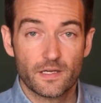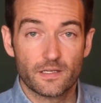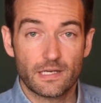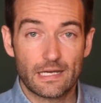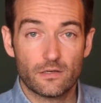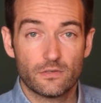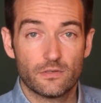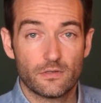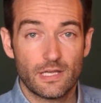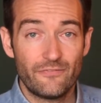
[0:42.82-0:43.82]
Now,
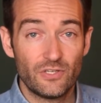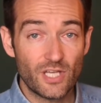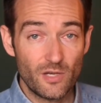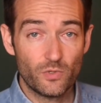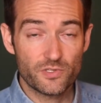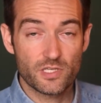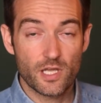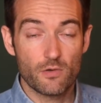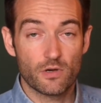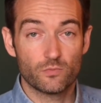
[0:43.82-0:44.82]
if you don't want to
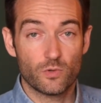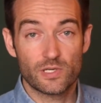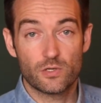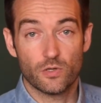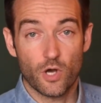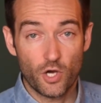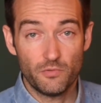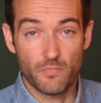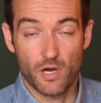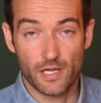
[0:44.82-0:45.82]
go on what we call on
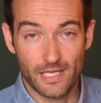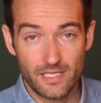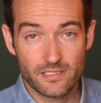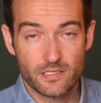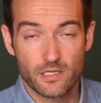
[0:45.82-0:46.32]
market,